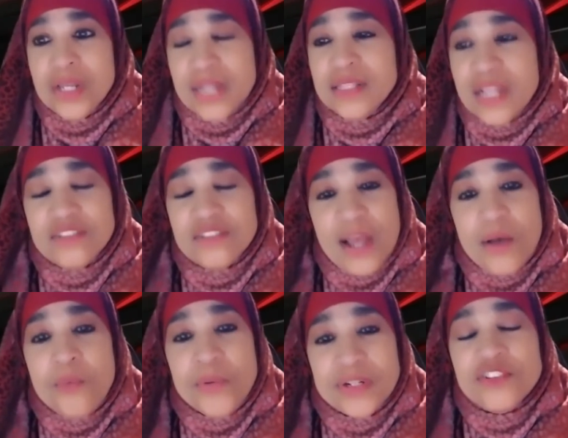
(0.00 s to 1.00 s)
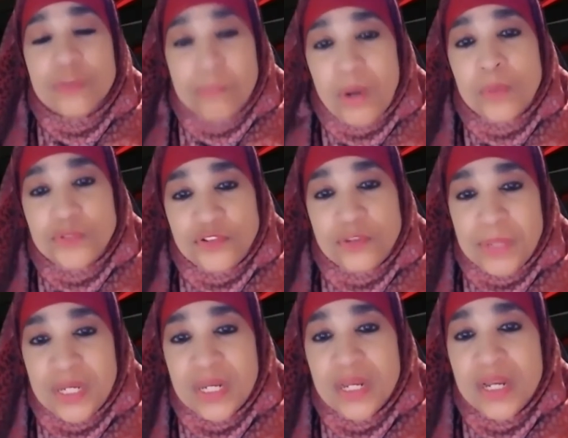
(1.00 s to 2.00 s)
And that's how we're supposed to
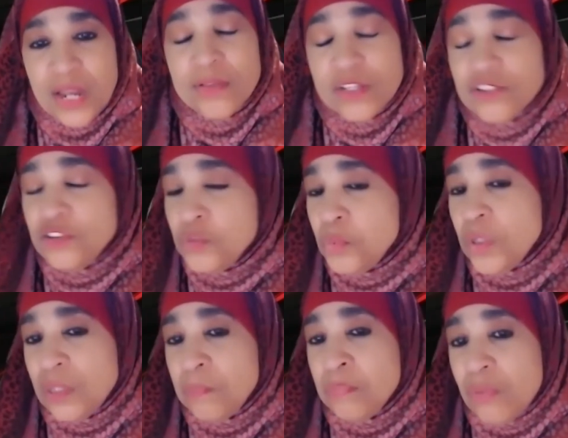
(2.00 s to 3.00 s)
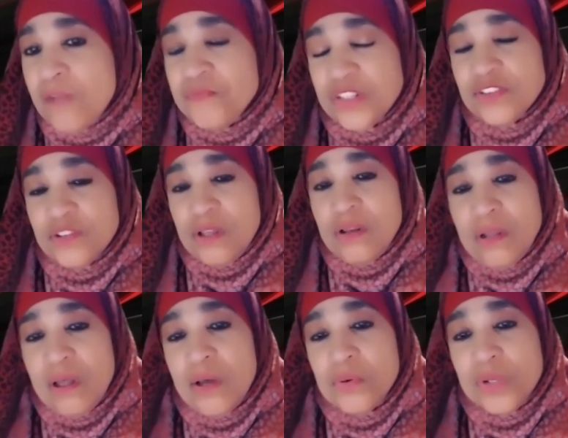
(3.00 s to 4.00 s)
be. You know, this is what the Prophet
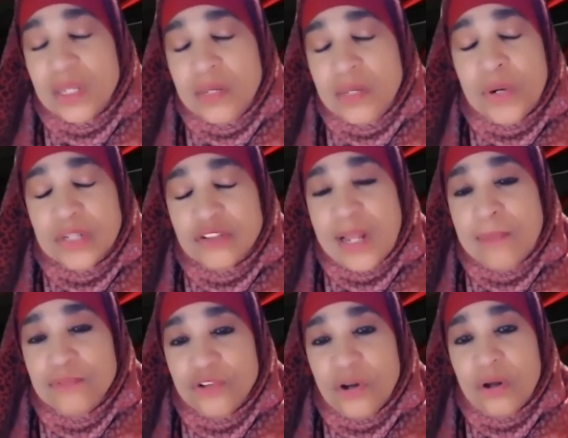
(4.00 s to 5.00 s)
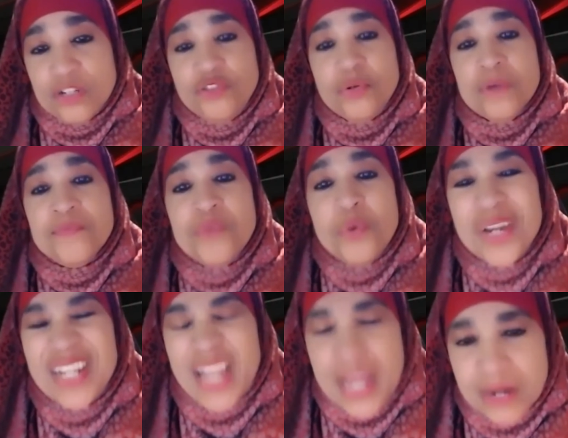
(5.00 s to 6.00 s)
sallallahu alayhi wasallam taught us, to
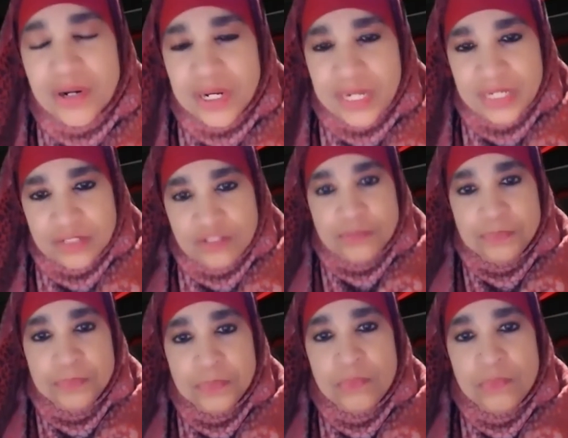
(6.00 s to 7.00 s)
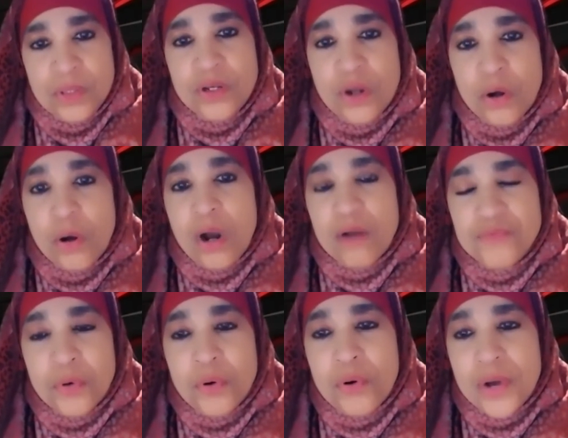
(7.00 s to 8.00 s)
avoid arrogance, you know,
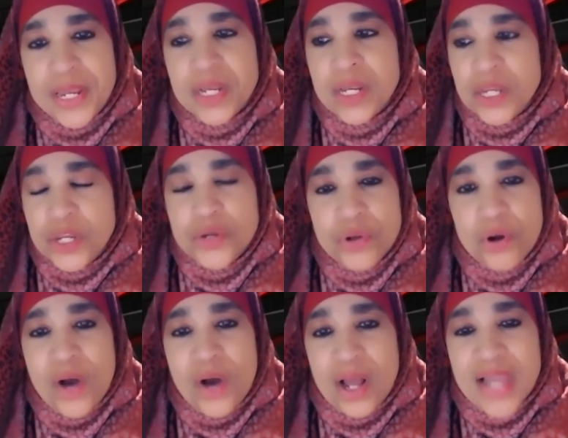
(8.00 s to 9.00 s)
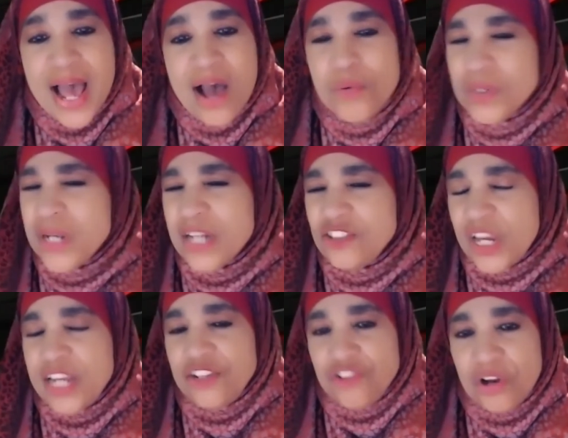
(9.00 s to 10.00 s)
avoid, you know, allowing
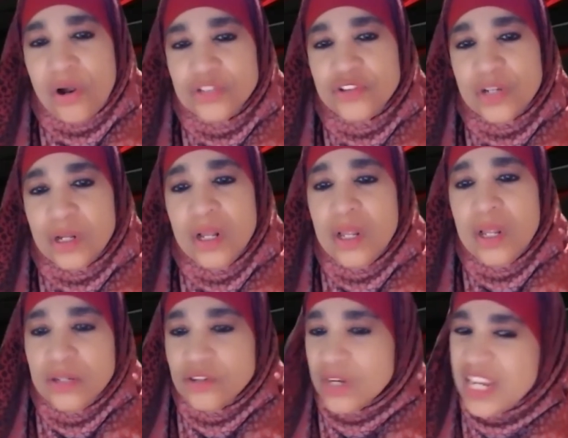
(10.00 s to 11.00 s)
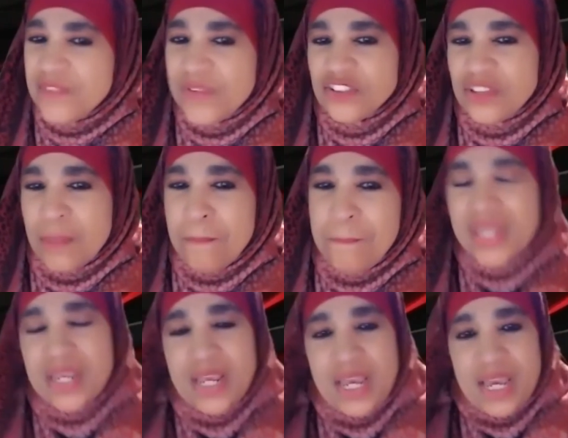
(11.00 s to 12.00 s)
shaitan to give us the
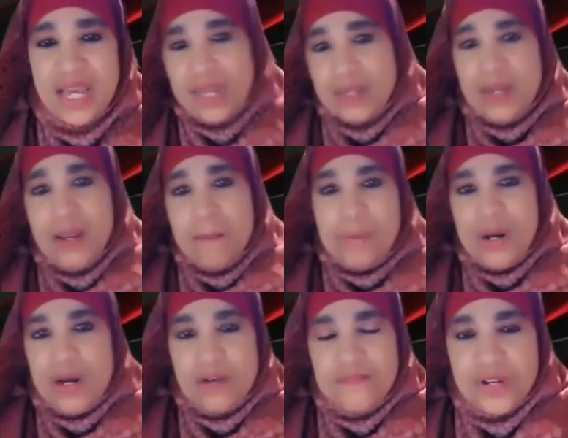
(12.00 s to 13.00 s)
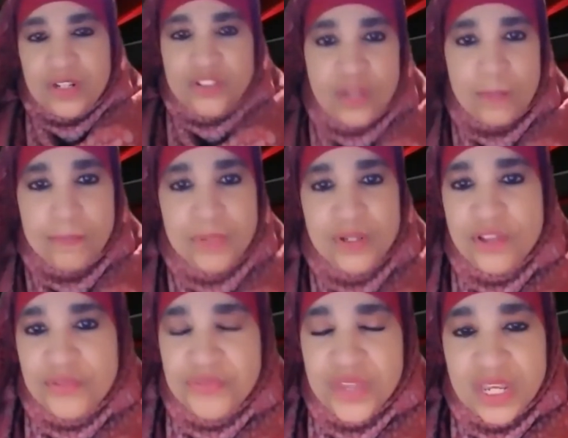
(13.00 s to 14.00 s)
big head and puff us up
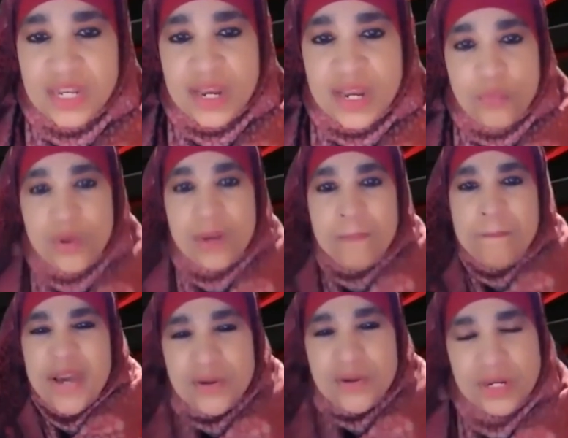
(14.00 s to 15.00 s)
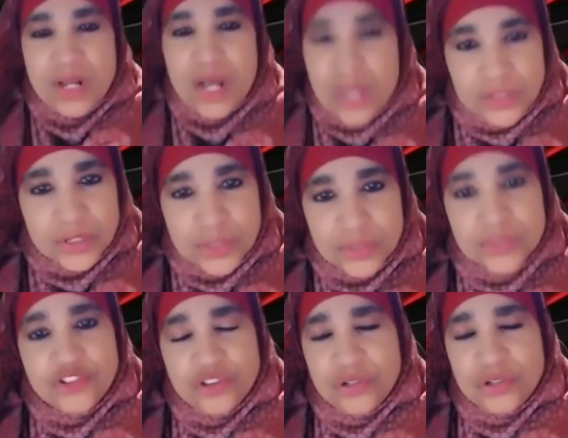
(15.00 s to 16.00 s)
into thinking that we're better than
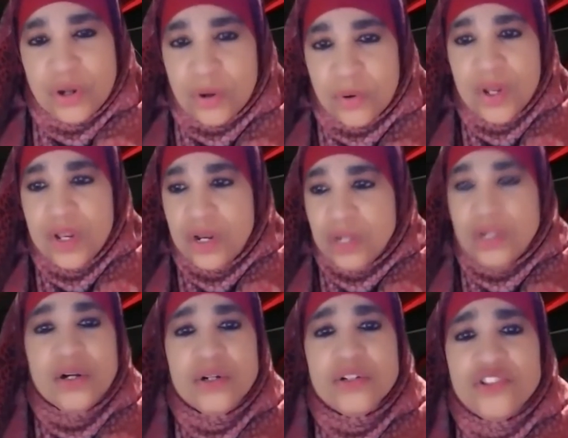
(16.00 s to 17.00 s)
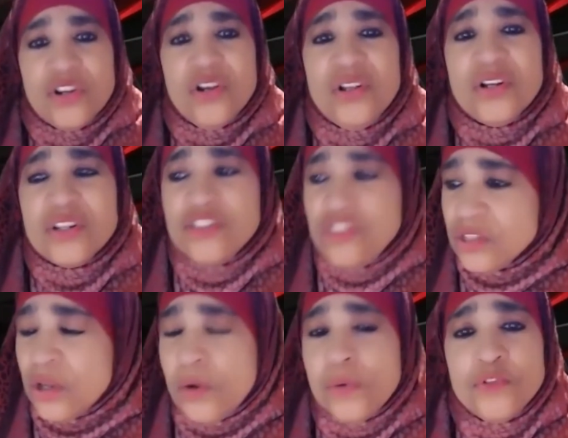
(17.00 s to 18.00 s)
others. You know, learn to look to
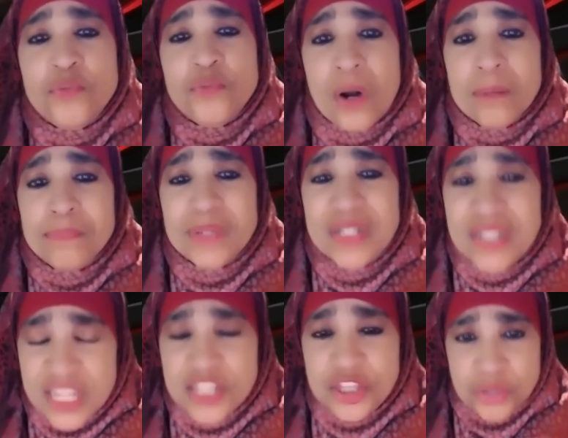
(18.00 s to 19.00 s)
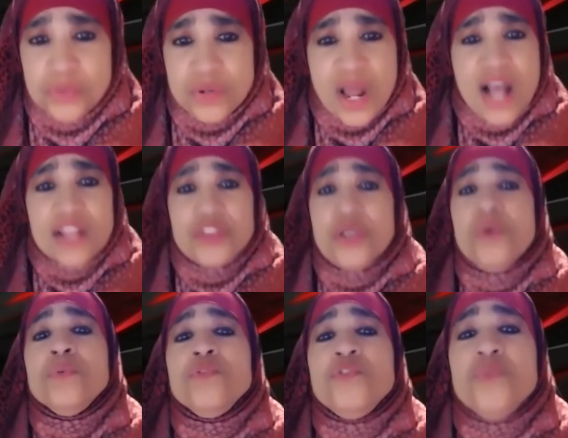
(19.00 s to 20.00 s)
those who are beneath you, not
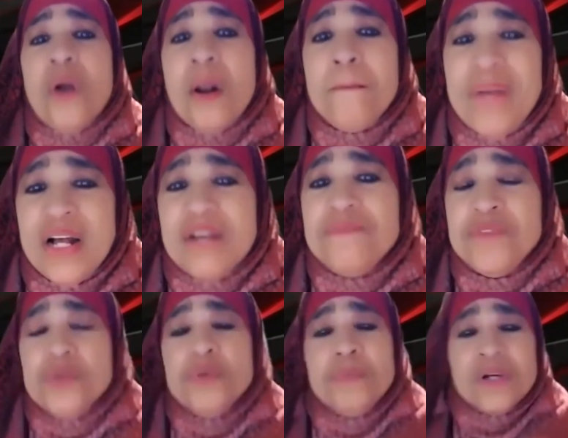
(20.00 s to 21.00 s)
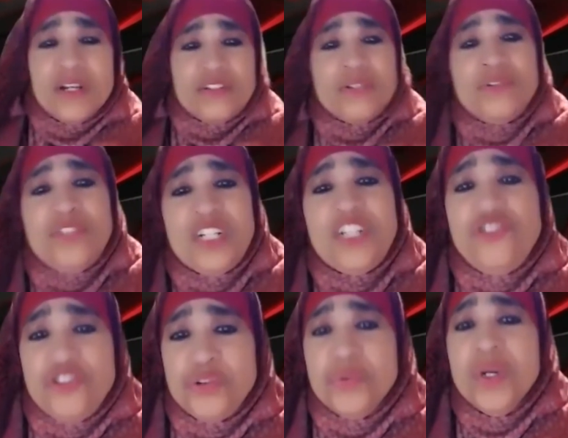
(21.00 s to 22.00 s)
those who are above you, because it'll teach
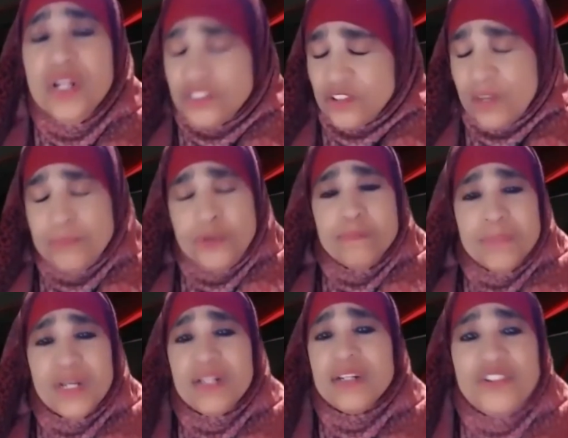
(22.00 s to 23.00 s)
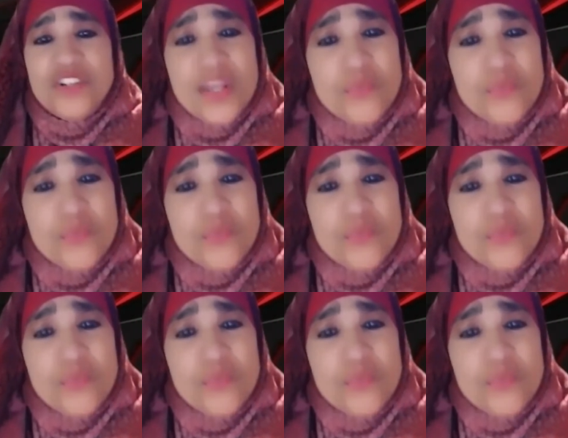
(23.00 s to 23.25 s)
you some humility.